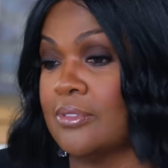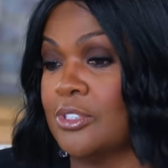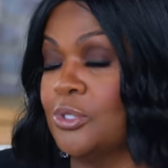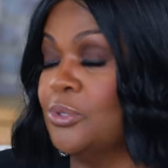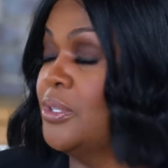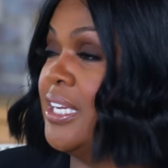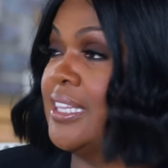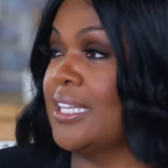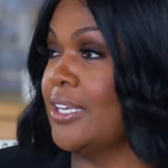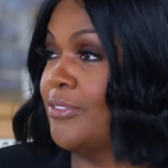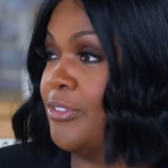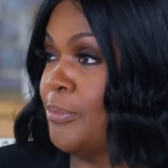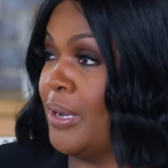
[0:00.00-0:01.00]
do
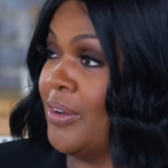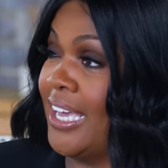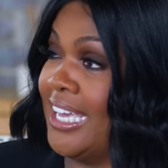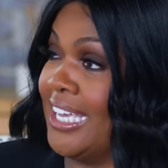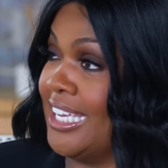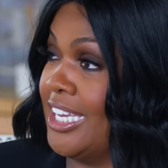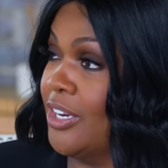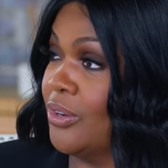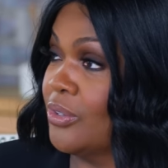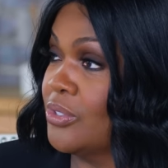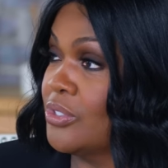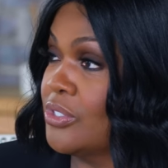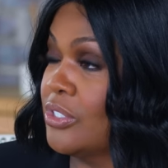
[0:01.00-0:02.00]
anything for about eight
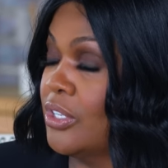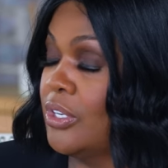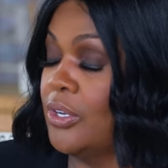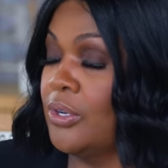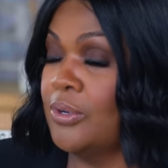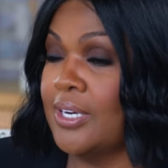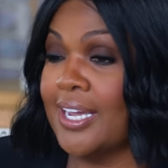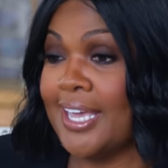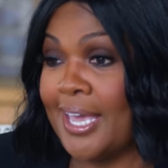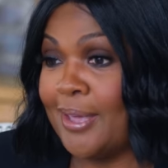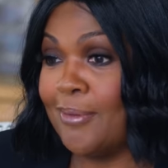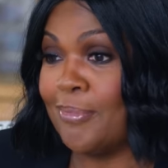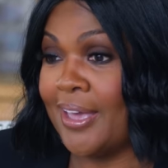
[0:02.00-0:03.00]
years, mm-hmm. you know. And I
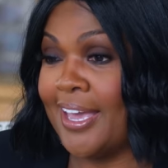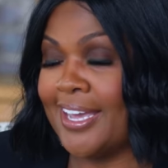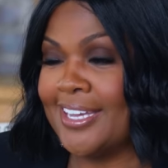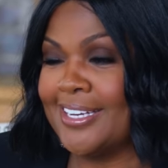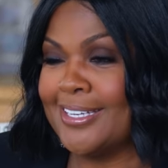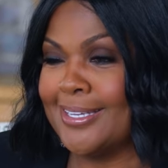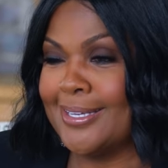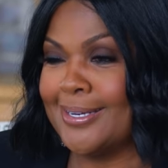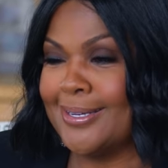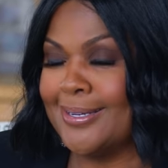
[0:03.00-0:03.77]
came back and did